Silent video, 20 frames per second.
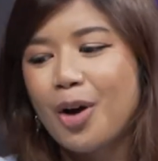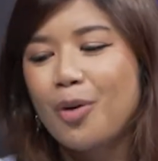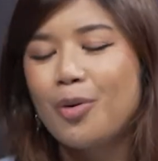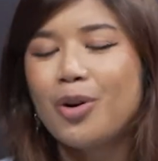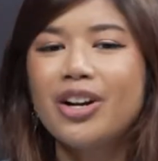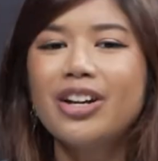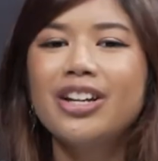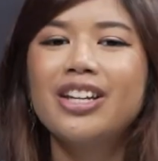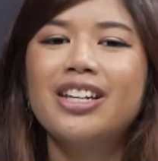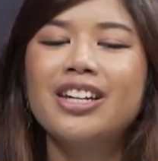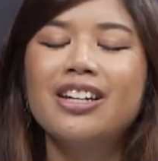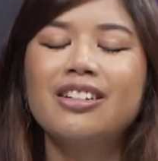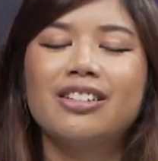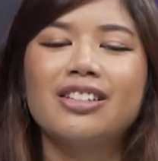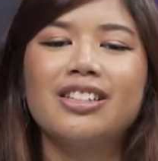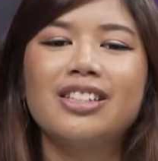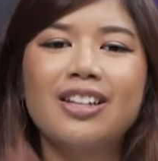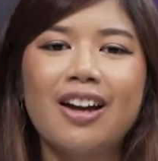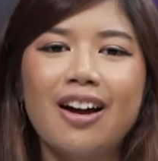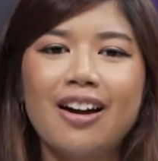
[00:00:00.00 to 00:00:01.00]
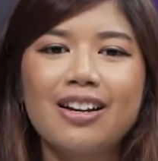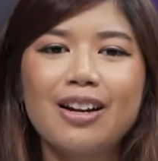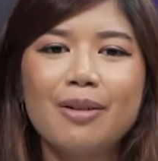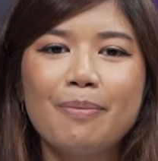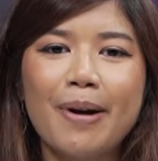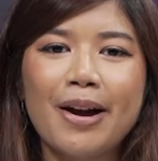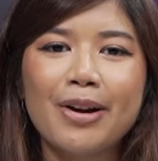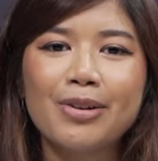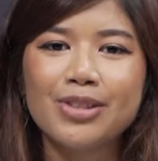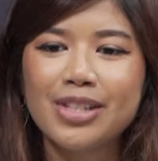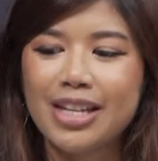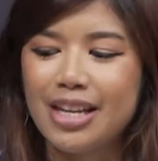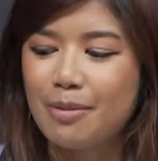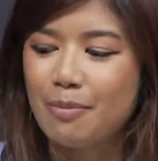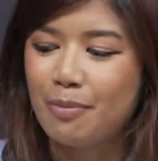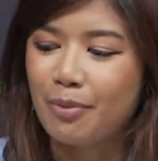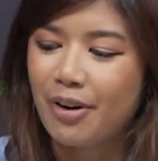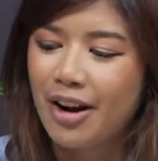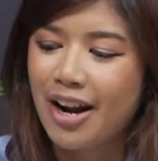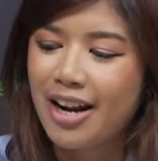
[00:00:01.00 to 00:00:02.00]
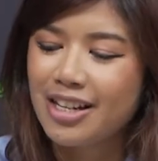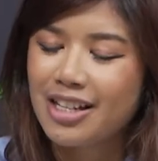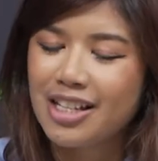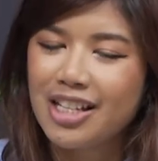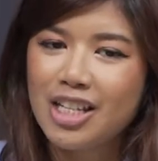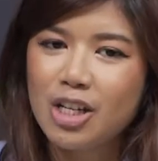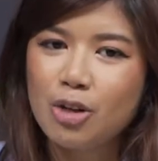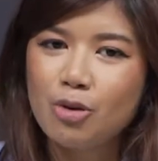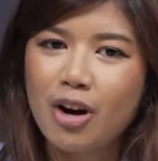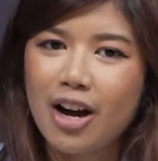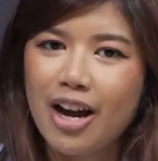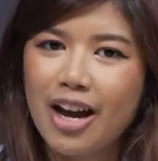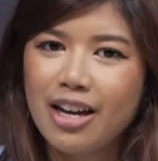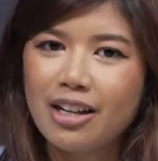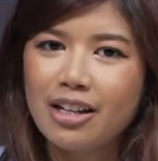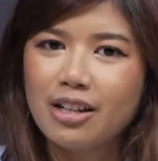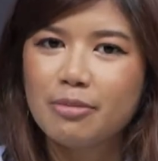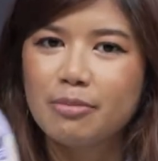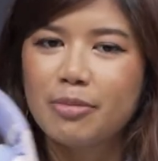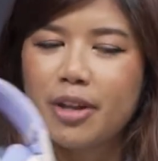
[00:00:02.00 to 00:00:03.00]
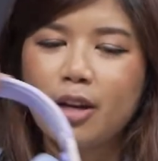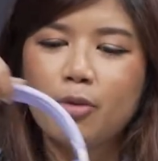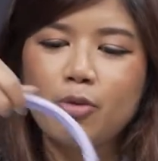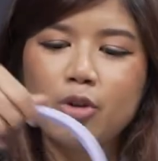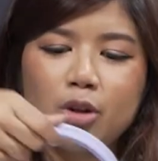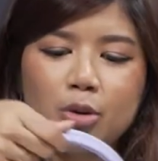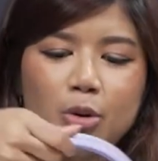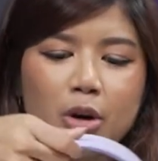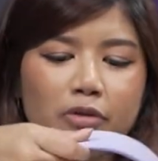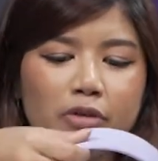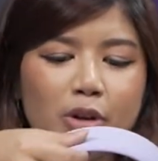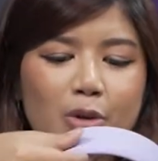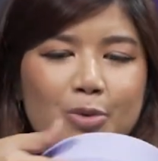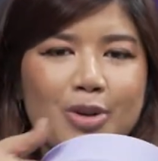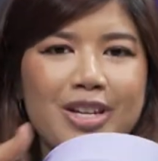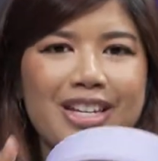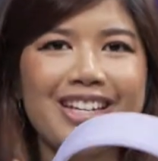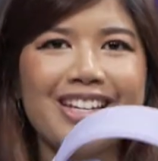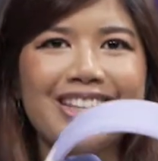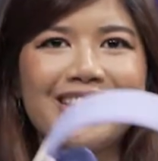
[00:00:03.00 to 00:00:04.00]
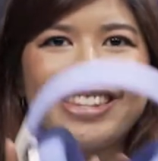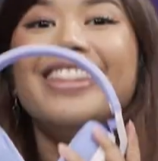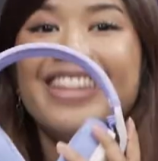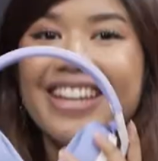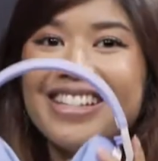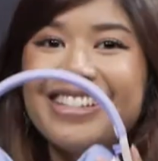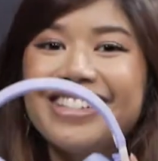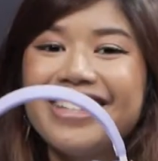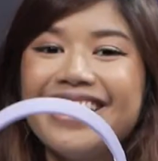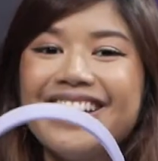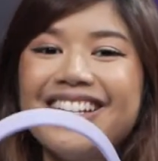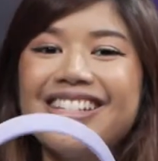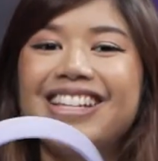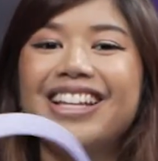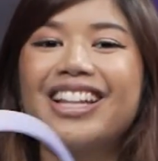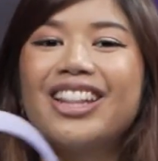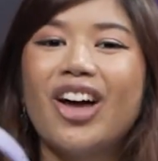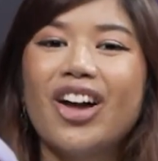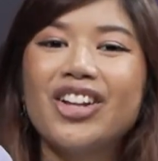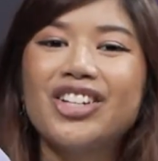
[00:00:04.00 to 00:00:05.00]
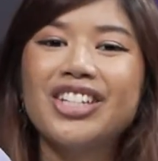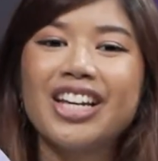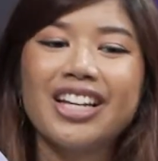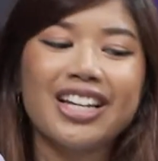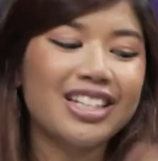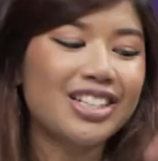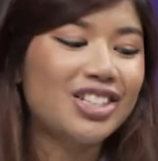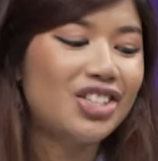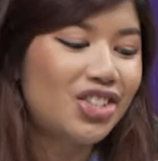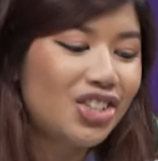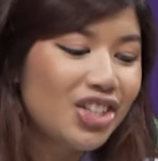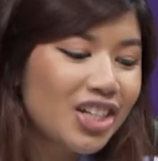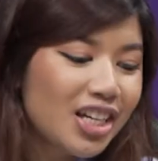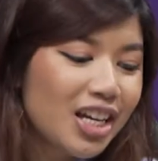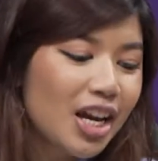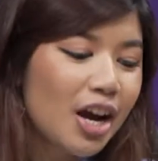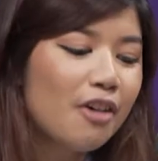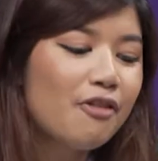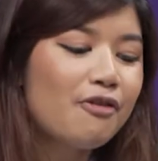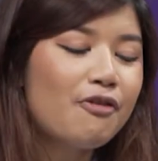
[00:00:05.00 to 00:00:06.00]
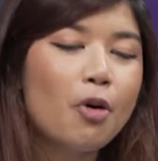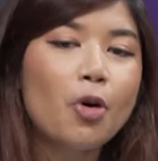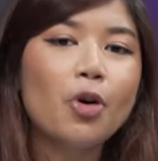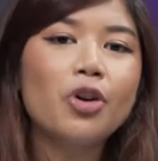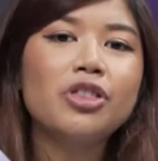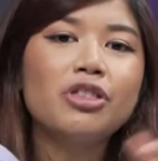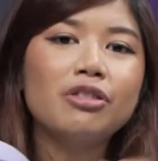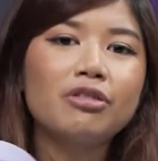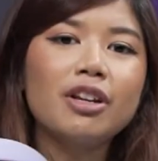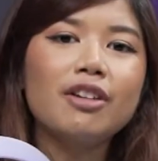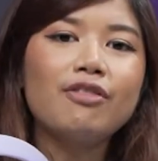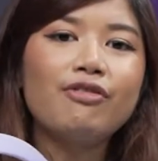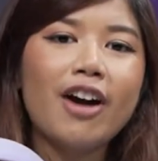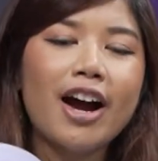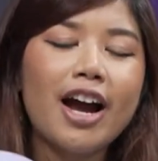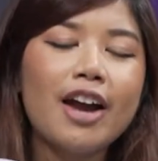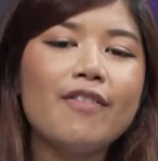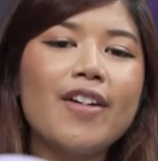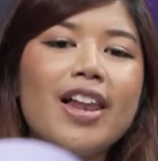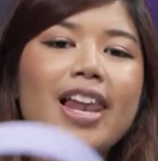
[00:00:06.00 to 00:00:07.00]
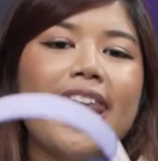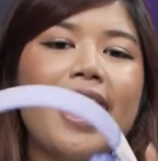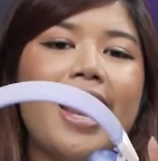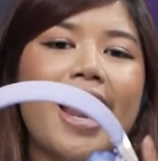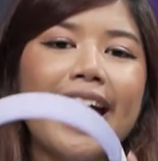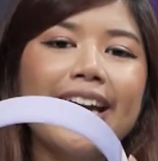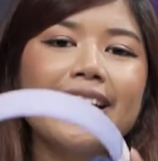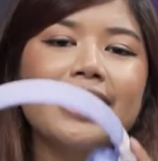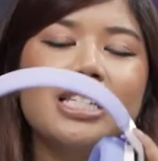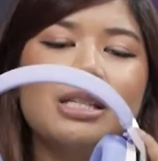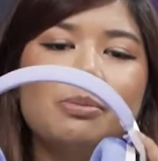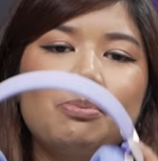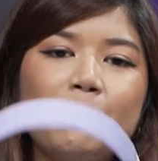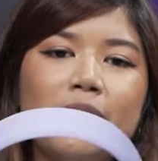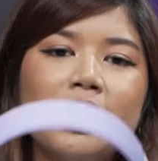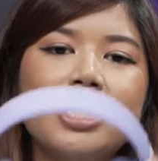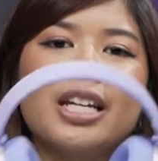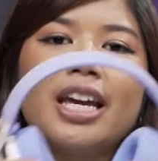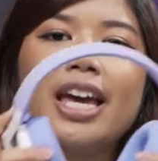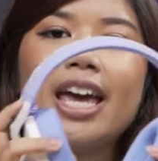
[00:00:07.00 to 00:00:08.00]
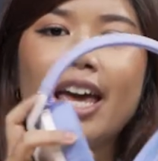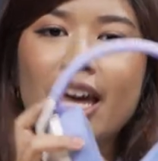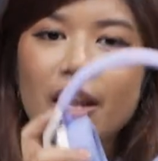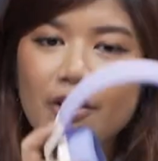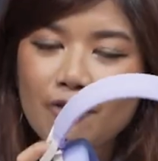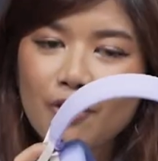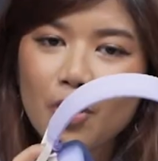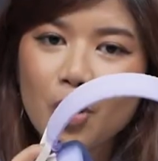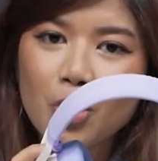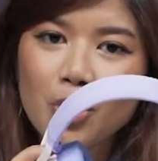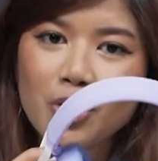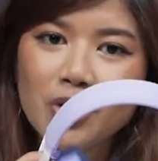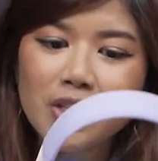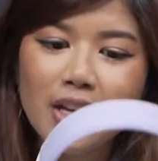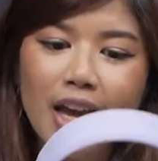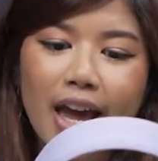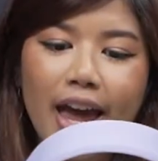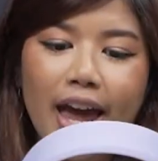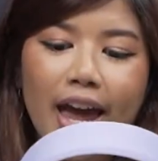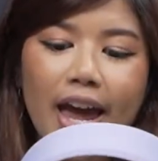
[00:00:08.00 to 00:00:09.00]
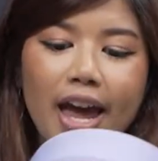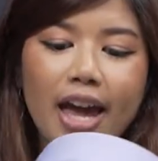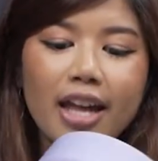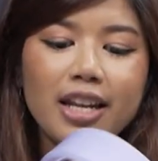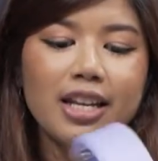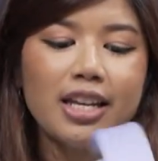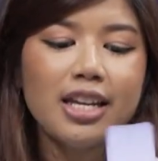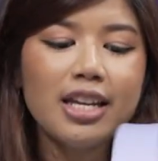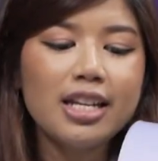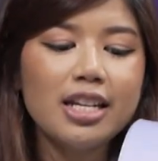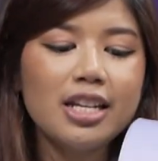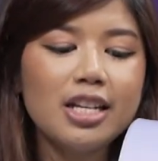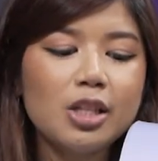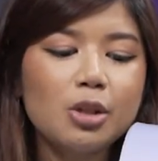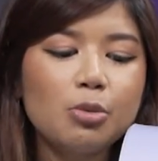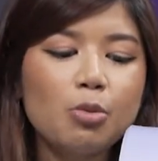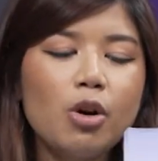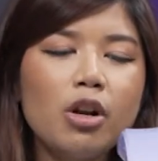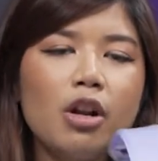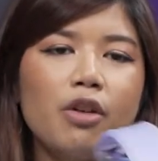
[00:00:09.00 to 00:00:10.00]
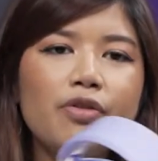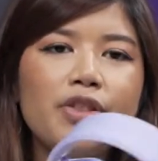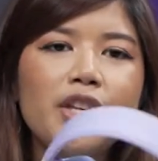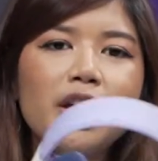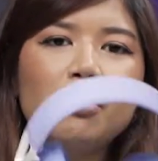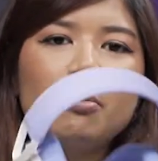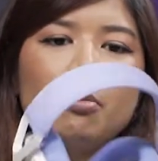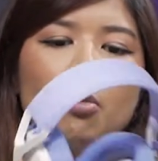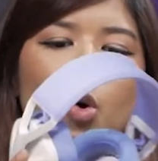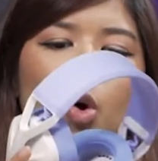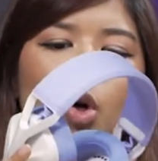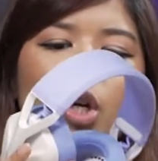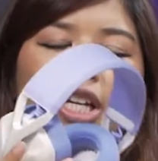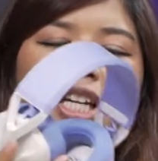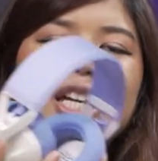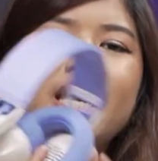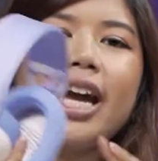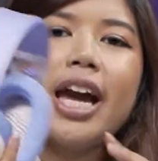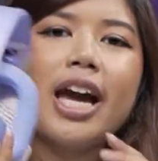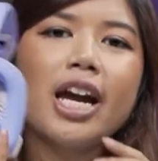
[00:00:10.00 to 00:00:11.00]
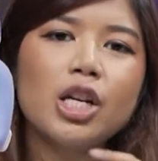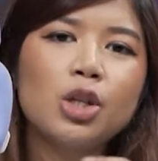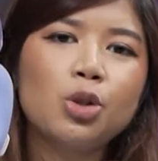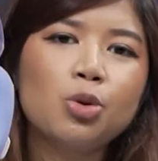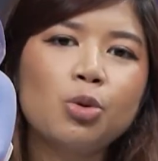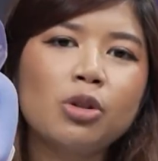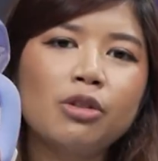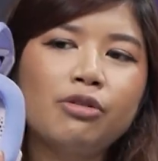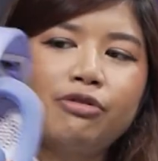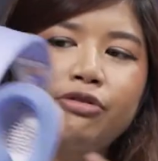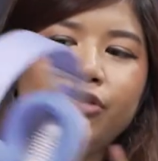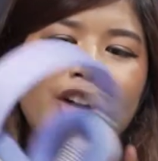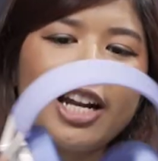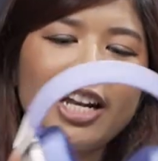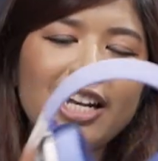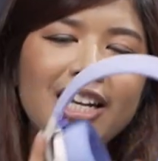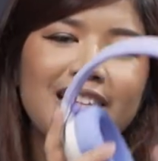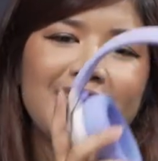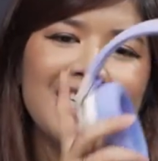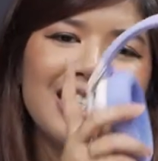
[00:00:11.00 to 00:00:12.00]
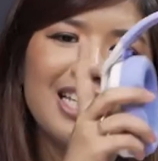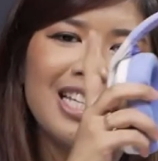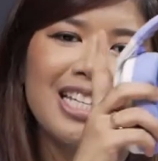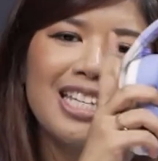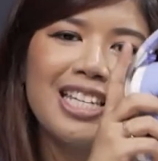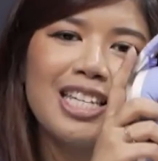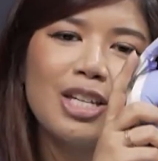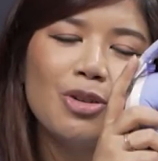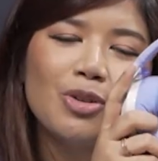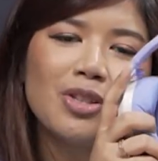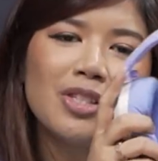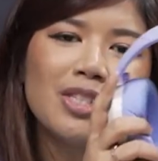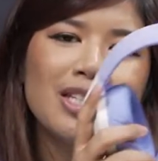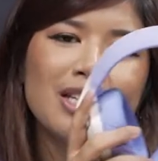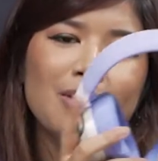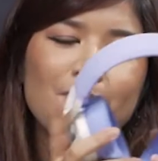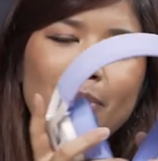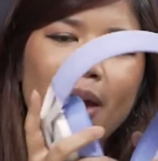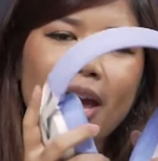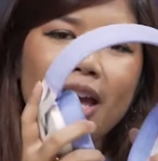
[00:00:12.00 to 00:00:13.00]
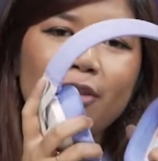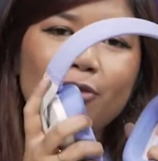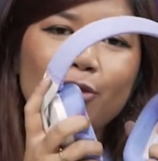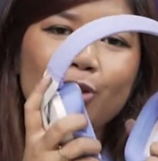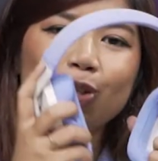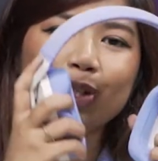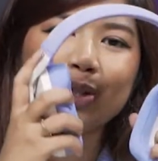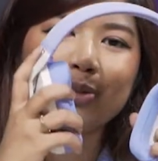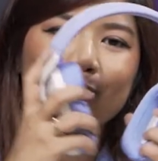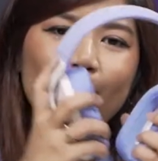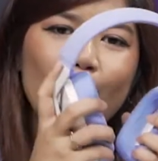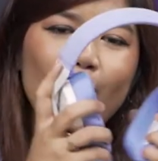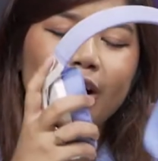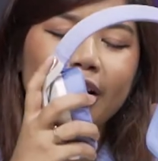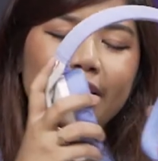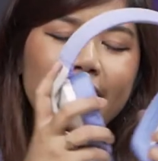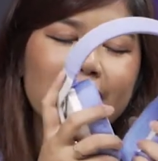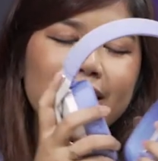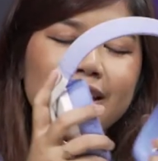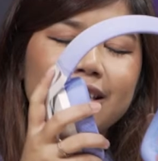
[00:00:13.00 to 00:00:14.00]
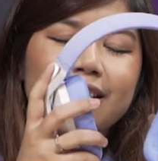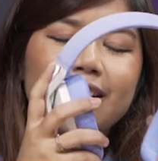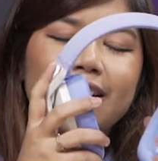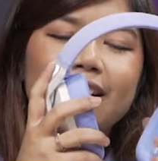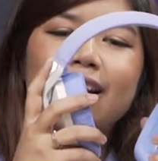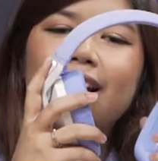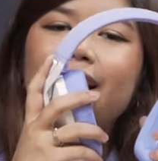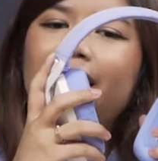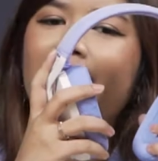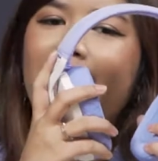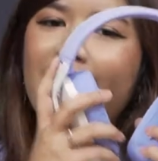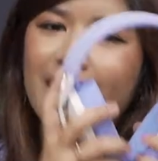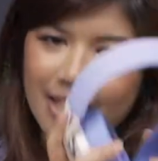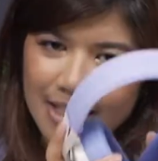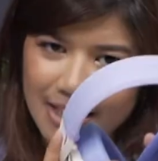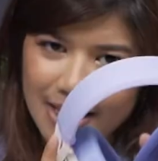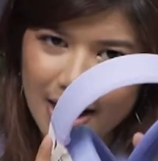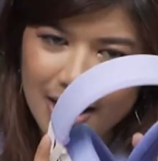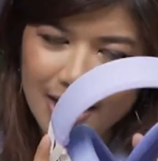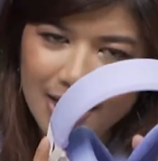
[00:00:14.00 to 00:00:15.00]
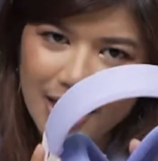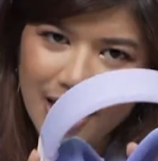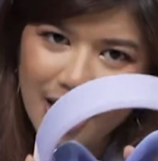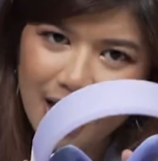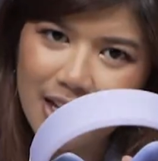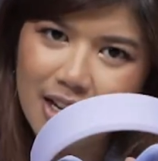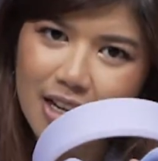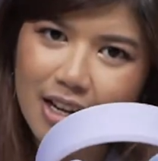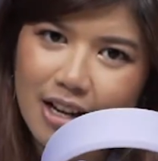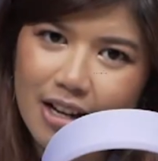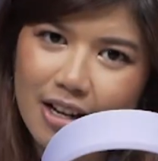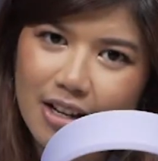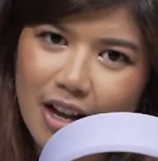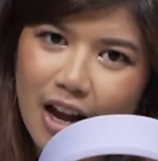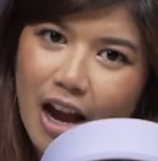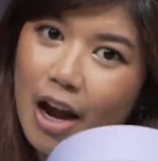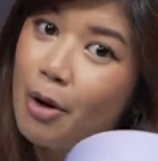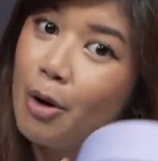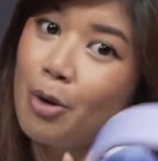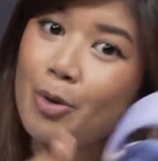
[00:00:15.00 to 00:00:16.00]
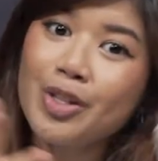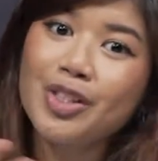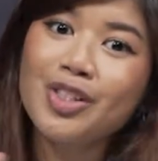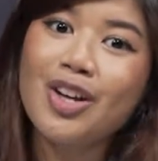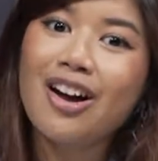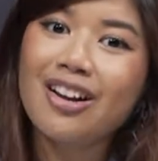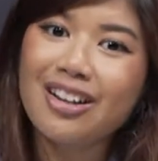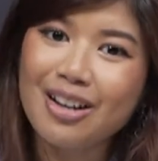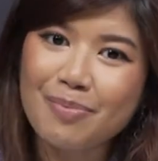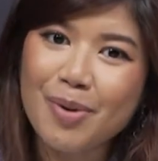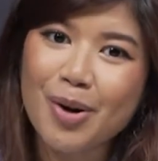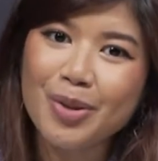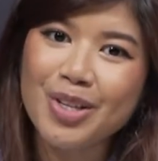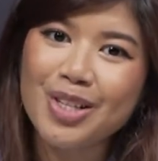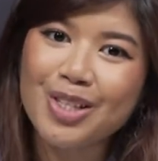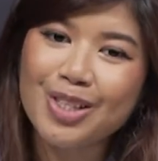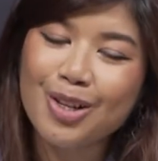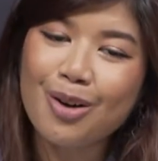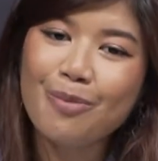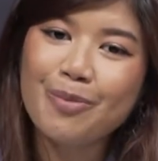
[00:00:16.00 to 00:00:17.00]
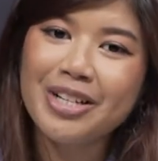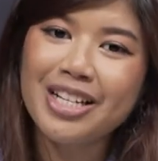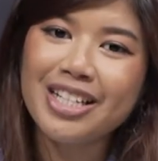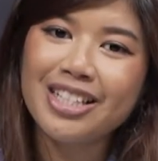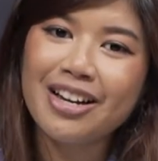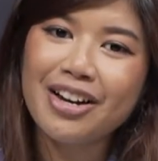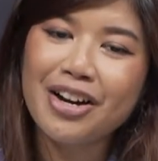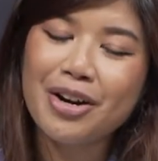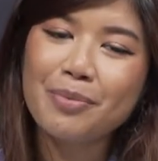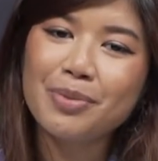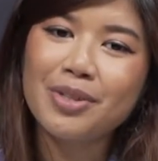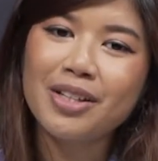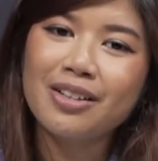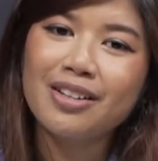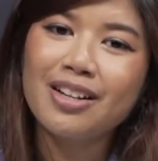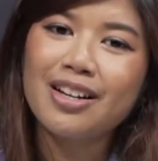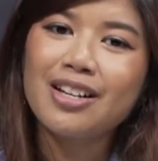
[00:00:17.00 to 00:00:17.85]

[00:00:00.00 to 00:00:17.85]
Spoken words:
We're here to talk about a brand new item like we do every week. This is the Logitech G435 Lightspeed headphones, and it is one of their more casual, friendly, cutesy, made for small headset. And I always talk about this so many times.